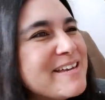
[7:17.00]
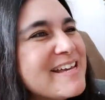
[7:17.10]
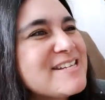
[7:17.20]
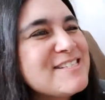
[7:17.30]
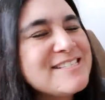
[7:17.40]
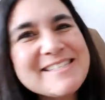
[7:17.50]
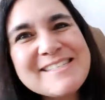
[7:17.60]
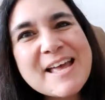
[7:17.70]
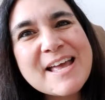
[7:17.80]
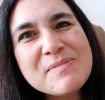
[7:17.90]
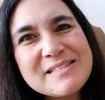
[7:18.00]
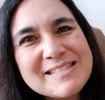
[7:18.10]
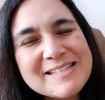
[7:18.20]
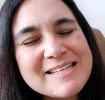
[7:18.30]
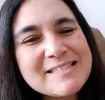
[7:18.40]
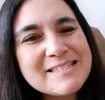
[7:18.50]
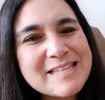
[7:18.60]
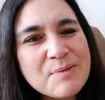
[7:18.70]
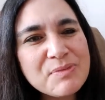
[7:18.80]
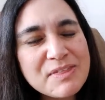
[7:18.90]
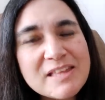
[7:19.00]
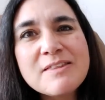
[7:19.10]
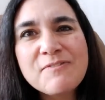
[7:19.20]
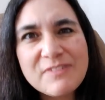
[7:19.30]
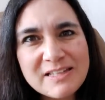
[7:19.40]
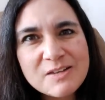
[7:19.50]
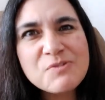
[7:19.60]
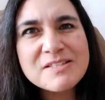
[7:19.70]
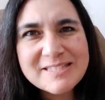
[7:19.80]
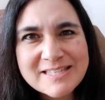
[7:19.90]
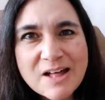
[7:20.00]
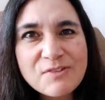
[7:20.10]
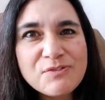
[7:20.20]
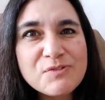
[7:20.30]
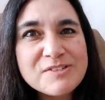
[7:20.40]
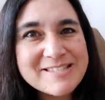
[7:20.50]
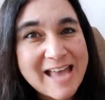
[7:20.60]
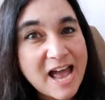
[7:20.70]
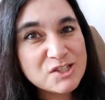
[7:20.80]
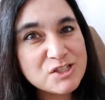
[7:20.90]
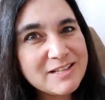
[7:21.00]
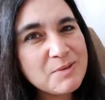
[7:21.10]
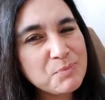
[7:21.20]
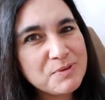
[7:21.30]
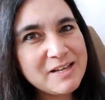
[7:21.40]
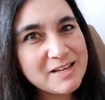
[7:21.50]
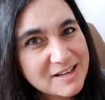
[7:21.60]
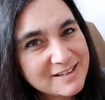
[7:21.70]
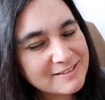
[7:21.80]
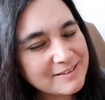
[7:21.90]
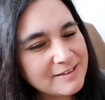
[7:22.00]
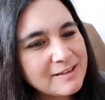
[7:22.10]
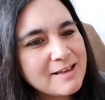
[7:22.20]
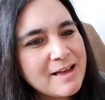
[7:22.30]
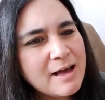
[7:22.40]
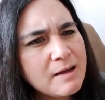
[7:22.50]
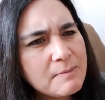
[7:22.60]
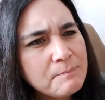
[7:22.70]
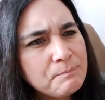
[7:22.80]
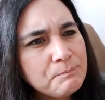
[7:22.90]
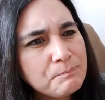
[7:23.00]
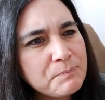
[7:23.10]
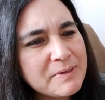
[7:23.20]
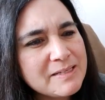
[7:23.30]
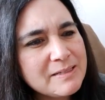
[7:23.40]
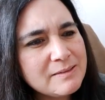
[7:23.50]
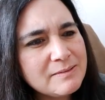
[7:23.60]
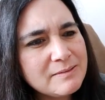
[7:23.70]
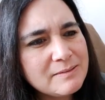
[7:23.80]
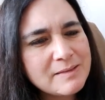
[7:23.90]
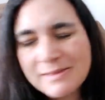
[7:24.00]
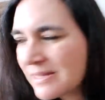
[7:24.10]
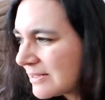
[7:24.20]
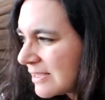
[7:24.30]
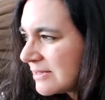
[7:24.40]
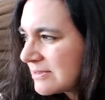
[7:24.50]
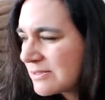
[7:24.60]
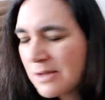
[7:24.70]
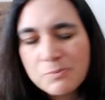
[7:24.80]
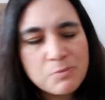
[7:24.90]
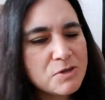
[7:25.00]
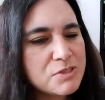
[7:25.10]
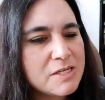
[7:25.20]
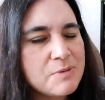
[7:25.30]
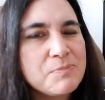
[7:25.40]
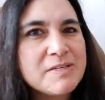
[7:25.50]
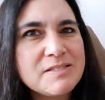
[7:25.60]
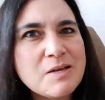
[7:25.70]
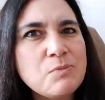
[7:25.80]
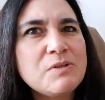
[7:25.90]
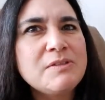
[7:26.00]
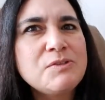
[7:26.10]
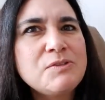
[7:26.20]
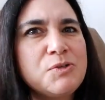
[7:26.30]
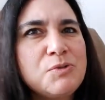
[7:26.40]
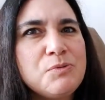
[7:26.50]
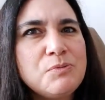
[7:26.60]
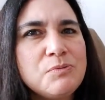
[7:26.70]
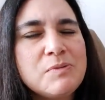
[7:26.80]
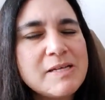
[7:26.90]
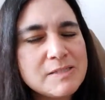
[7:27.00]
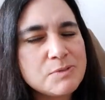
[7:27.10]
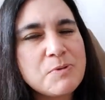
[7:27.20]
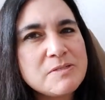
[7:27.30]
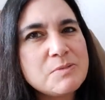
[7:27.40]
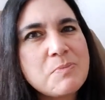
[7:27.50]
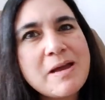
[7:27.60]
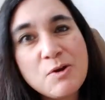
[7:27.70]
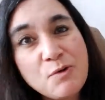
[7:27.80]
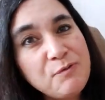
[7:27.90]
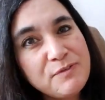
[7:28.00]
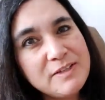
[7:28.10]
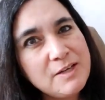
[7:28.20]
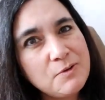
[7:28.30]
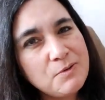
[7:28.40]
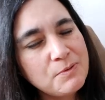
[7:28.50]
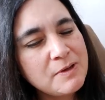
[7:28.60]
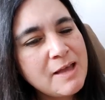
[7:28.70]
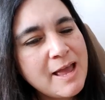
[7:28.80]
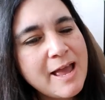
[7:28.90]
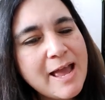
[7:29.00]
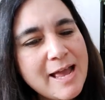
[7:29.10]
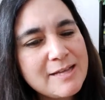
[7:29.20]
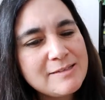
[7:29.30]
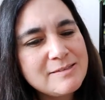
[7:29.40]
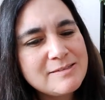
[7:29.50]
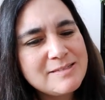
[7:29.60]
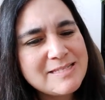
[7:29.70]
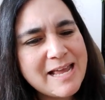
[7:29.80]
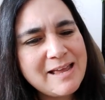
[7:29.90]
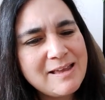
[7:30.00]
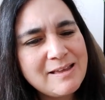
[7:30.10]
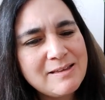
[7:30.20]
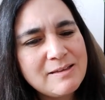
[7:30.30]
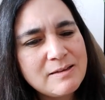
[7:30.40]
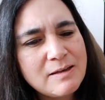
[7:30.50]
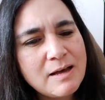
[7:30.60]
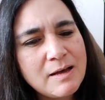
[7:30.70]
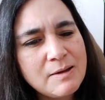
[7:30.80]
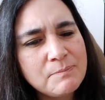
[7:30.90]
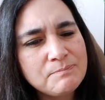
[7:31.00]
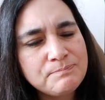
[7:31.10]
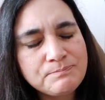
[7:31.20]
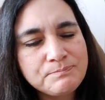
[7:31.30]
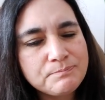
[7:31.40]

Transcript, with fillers: because she said basically the same thing. The video itself was actually pretty good, but and then I stopped watching it because I want to express my own video and say um,